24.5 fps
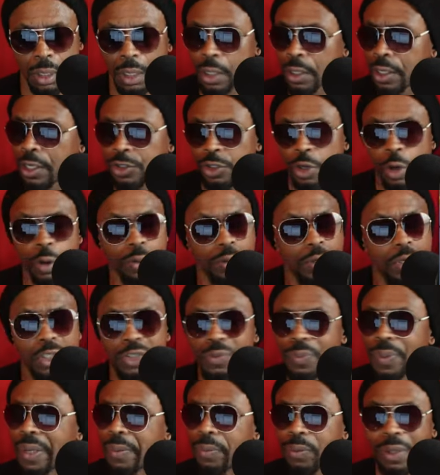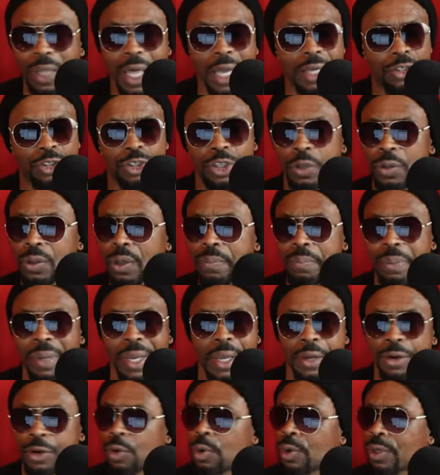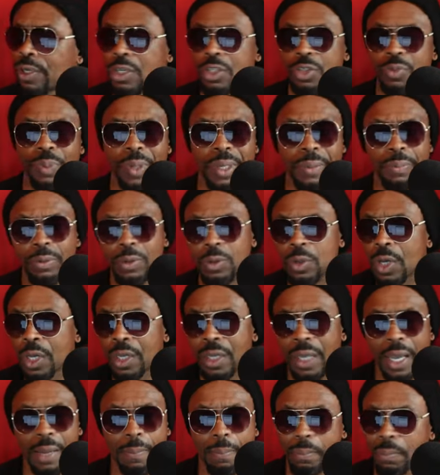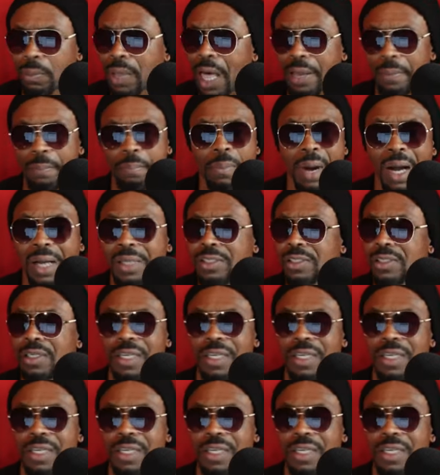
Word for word: Because all these people like Jonah Bay and all these people and like Monster,